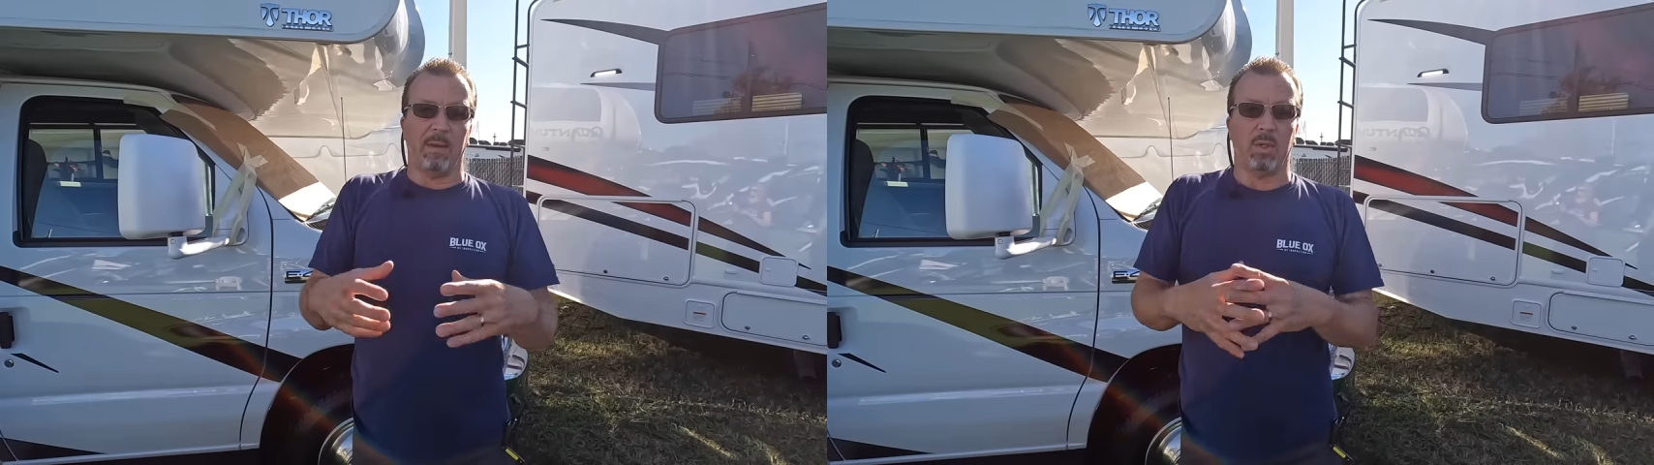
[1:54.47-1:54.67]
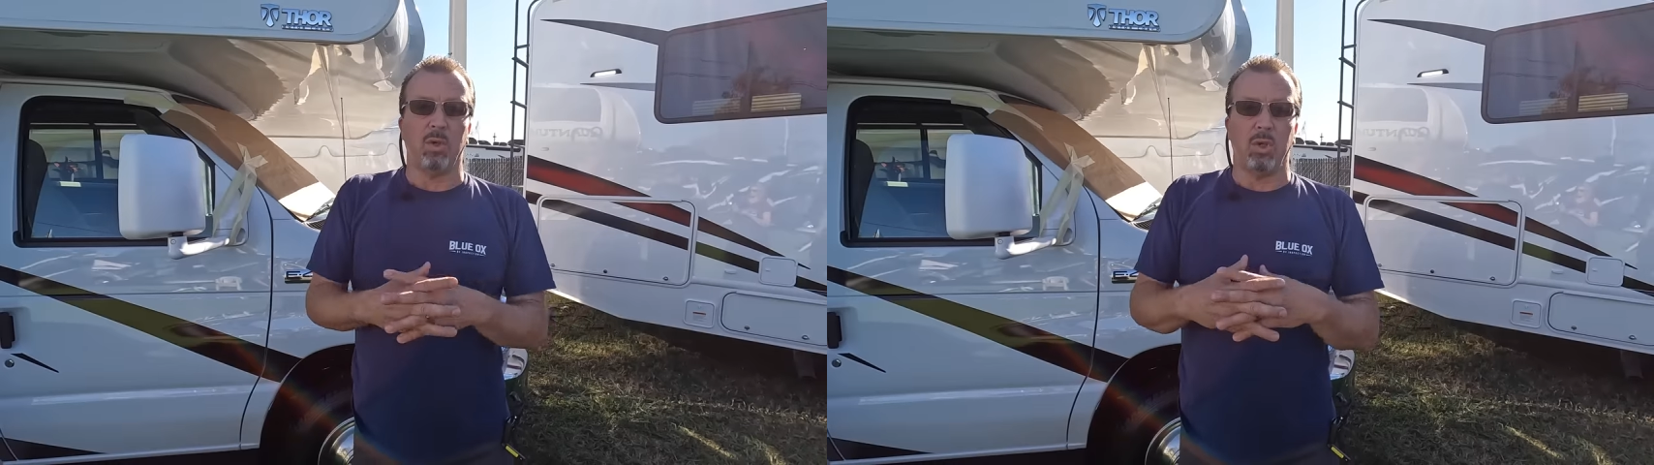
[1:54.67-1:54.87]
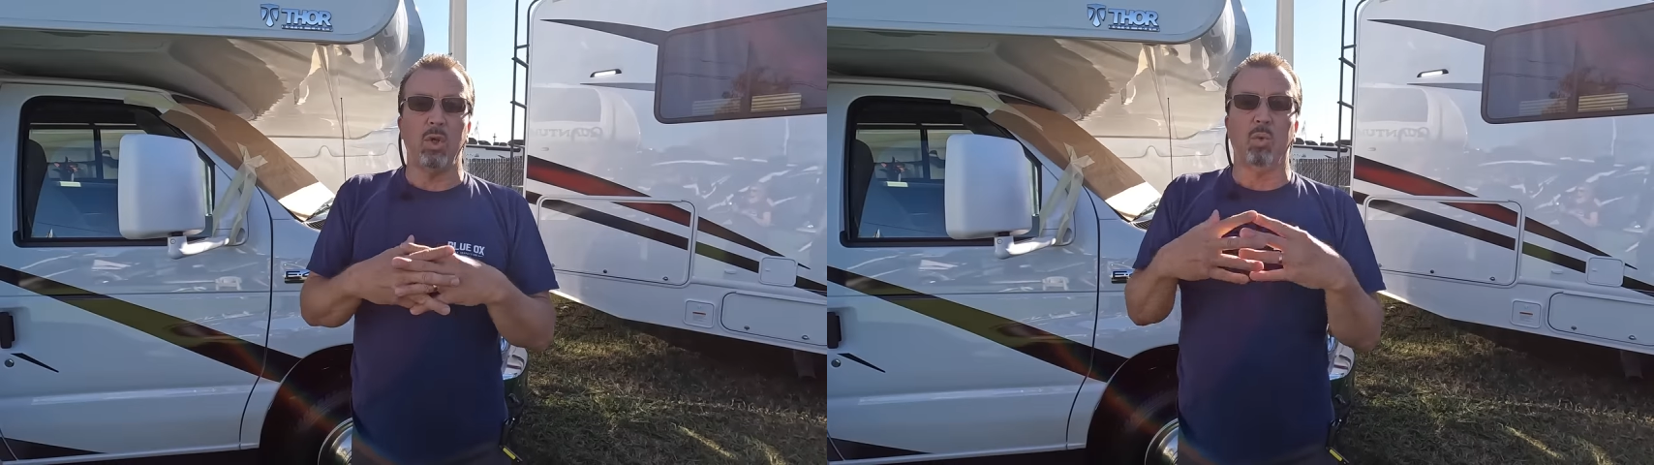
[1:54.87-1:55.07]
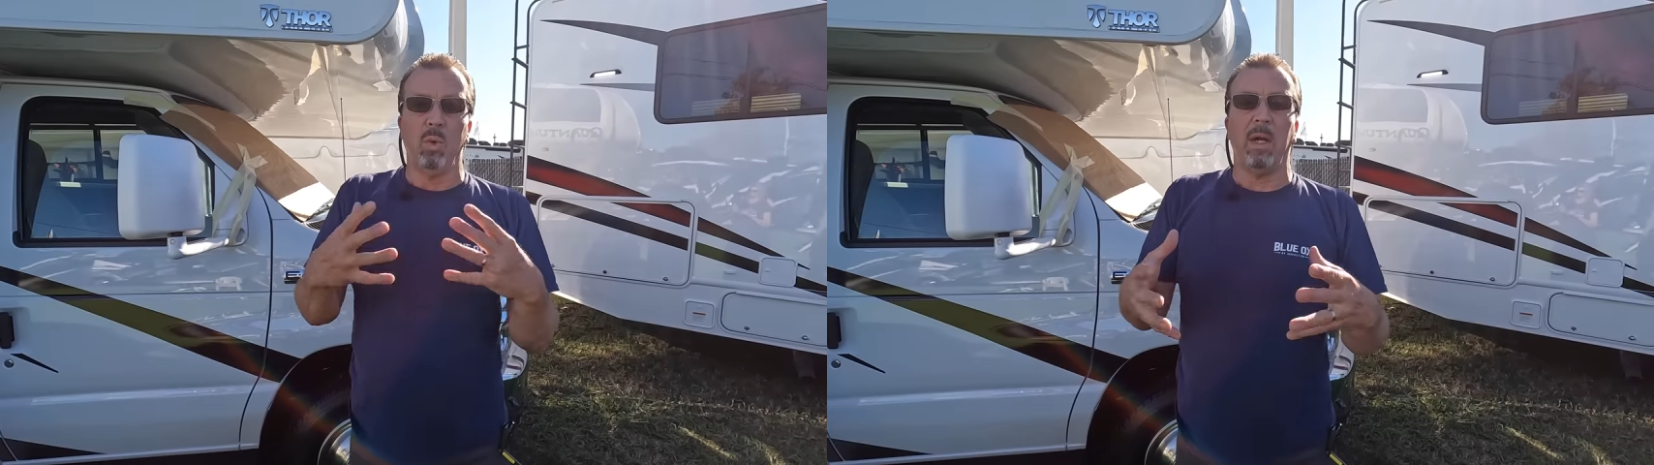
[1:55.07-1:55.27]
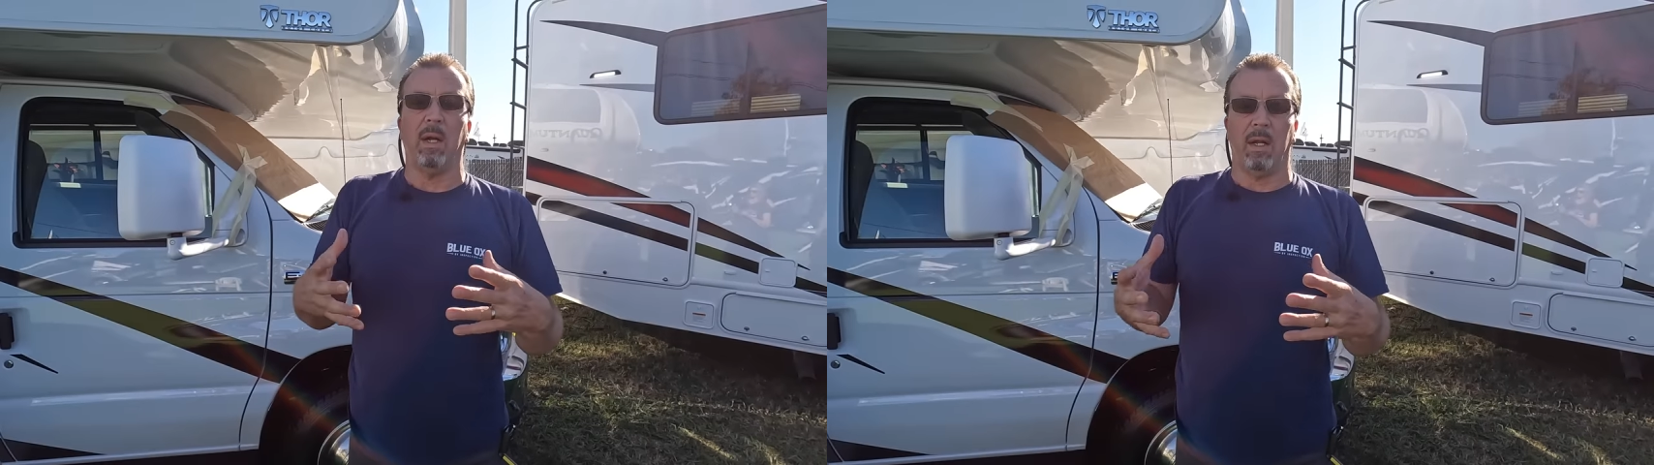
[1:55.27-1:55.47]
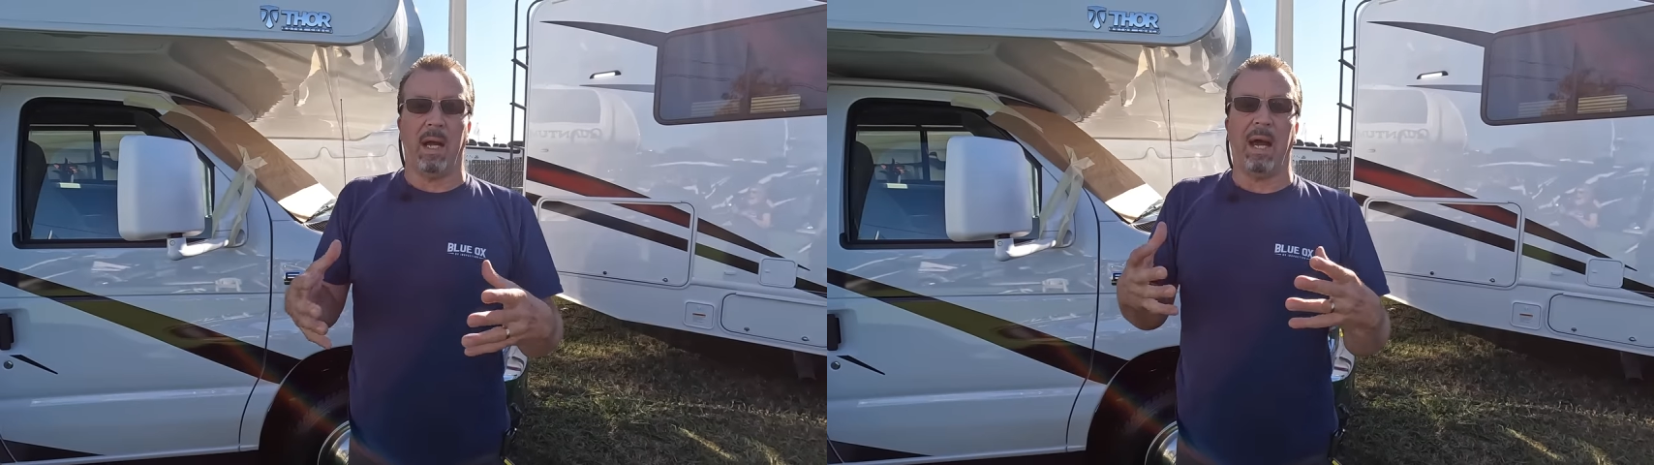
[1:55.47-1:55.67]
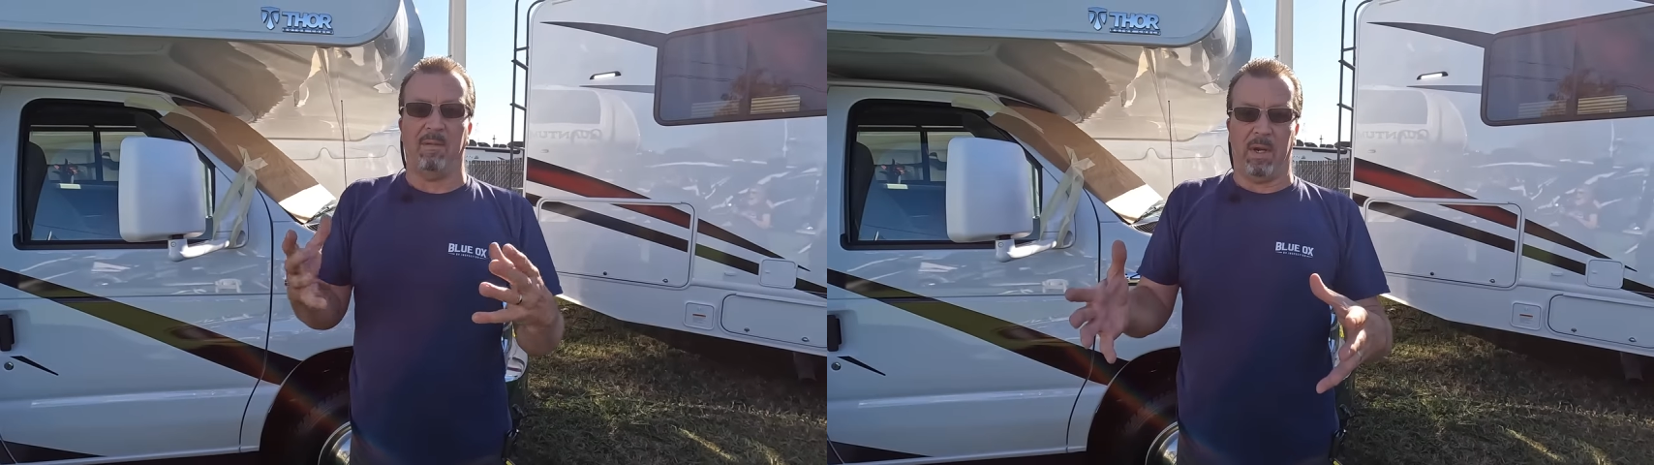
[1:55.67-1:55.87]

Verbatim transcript: So you will have